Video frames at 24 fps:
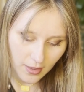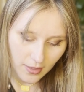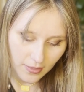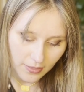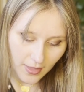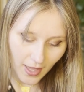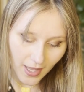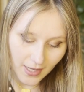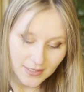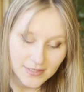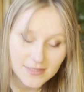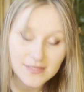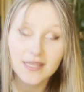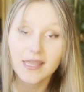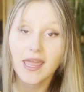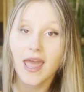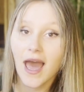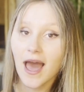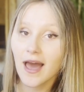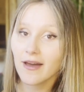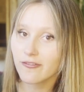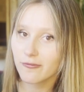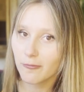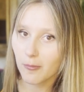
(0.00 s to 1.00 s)
That is the
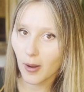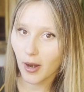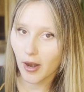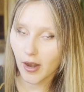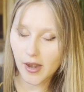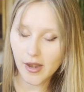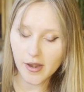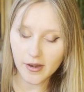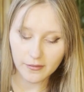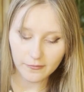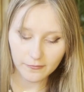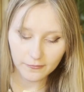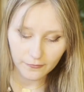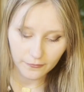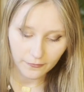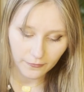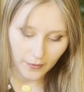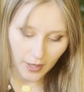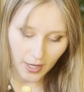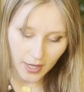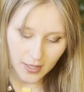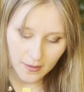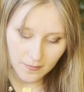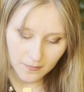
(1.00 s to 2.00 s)
f part,
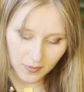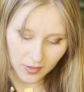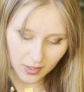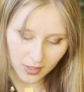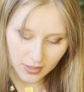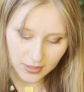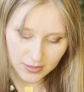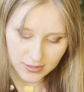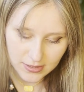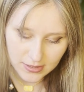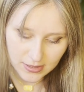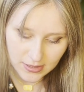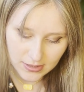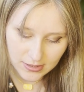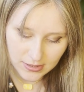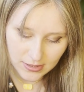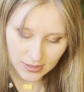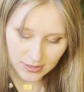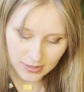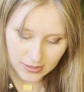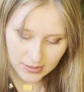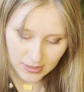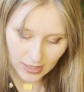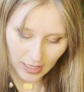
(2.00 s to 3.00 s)
right? Because this
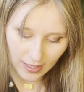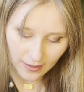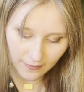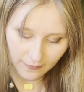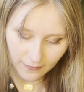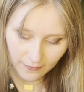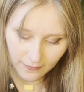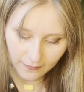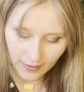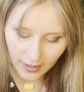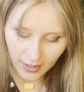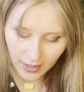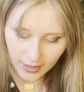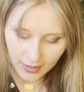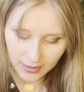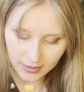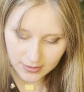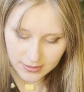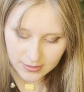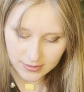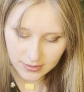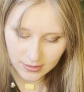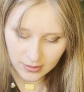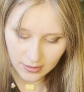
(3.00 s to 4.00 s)
is f of
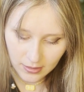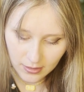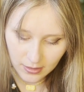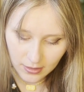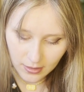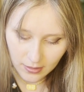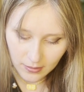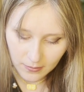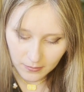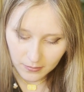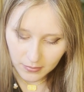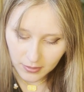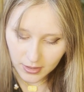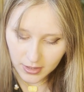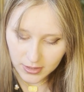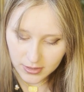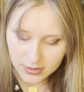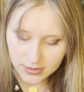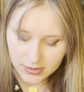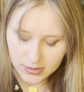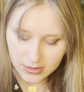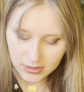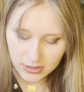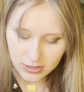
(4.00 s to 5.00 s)
x
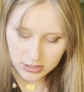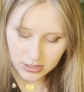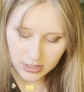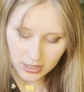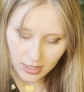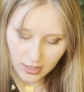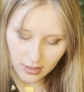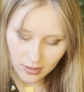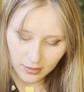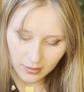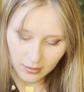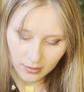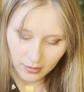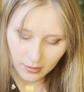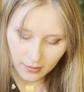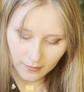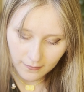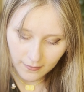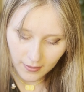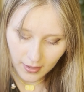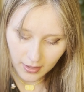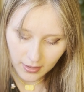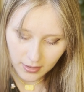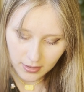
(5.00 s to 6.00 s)
plus g of
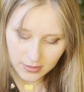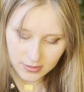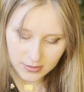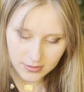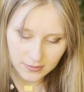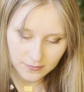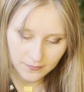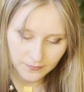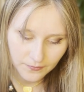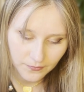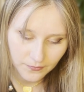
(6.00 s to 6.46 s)
x.